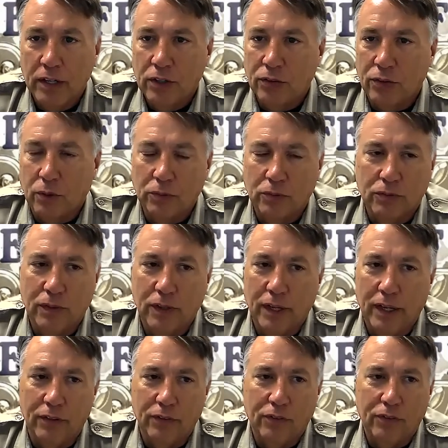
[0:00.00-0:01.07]
So
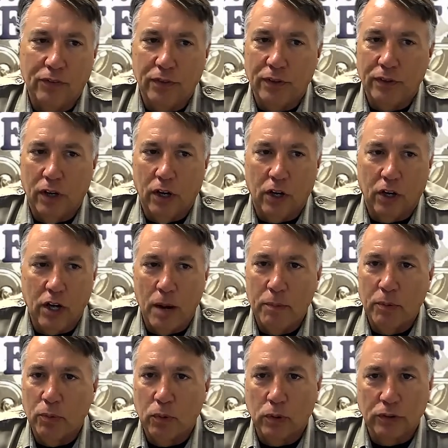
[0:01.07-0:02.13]
as a
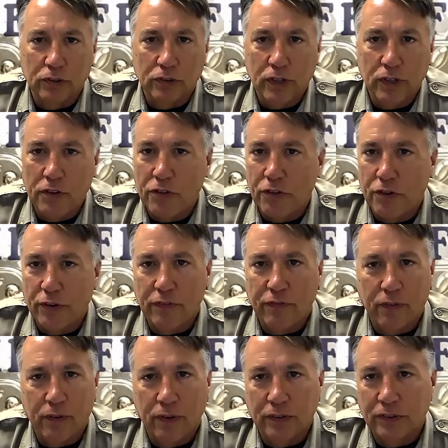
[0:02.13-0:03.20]
common rule, just on the
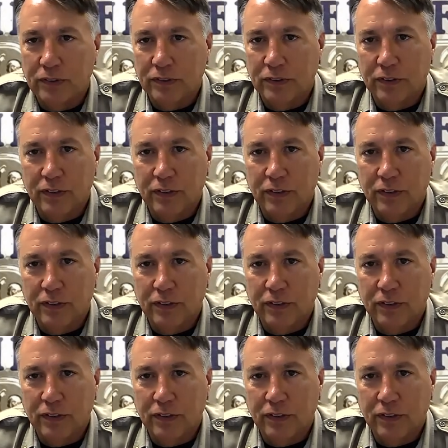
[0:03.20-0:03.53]
31st,